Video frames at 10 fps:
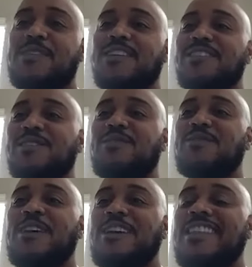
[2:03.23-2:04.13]
Because of
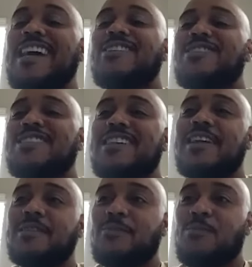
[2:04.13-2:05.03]
not
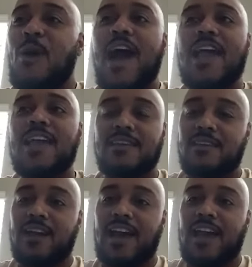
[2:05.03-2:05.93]
understanding
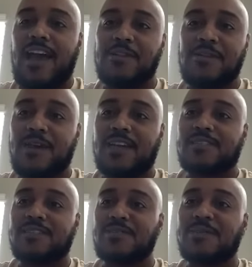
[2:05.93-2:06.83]
why I had no
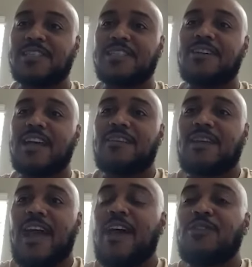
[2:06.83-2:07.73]
access to my child. Like
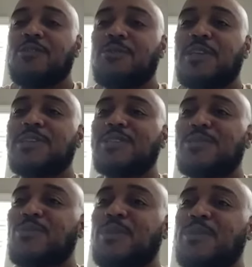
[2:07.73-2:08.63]
I have a good
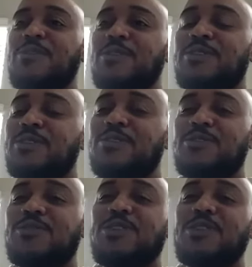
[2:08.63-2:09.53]
relationship with my daughter, so there
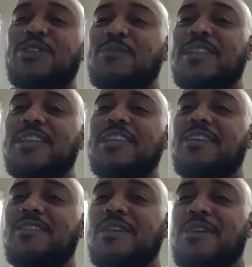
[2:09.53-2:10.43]
shouldn't have been any
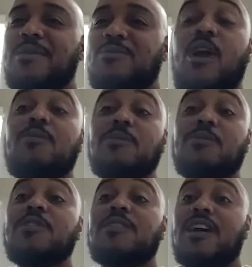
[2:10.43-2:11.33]
problem
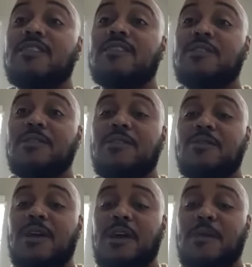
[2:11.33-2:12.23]
with that, you
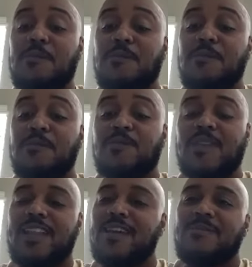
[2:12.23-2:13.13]
know. Um,
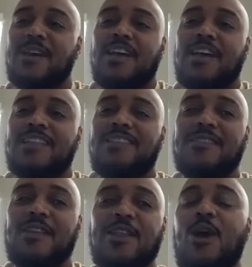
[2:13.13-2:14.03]
and um, it,
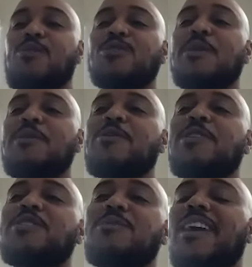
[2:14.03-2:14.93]
it it almost made me
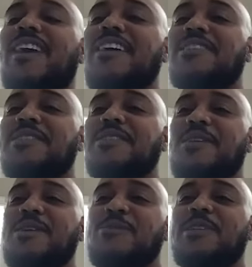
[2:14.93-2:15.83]
question my character
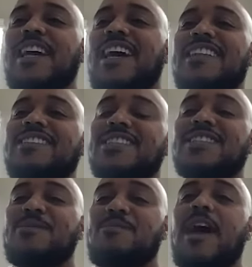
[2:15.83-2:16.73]
which I had to
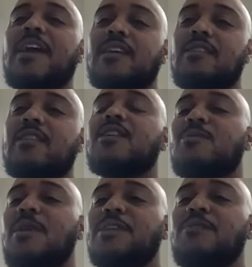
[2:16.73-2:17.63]
step back and think
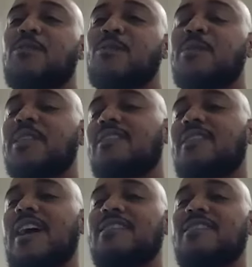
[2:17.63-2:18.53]
about it for a moment that
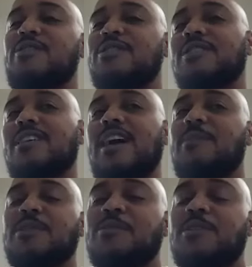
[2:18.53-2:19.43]
I, there is
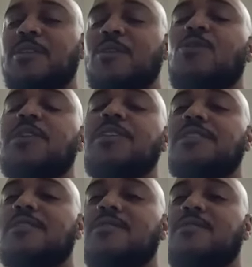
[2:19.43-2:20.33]
absolutely no
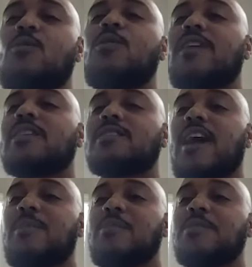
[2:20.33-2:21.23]
reason for that to
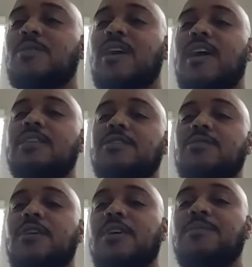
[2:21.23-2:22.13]
happen. So I had
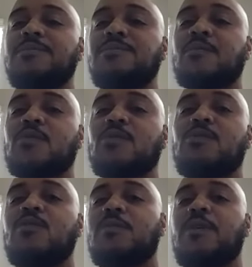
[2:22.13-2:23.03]
to um,
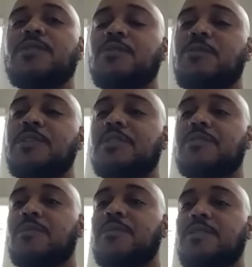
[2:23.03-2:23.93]
remove personal
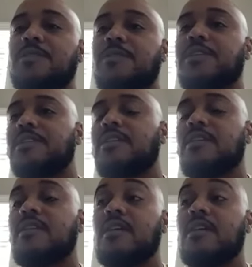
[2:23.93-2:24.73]
reasons from the situation.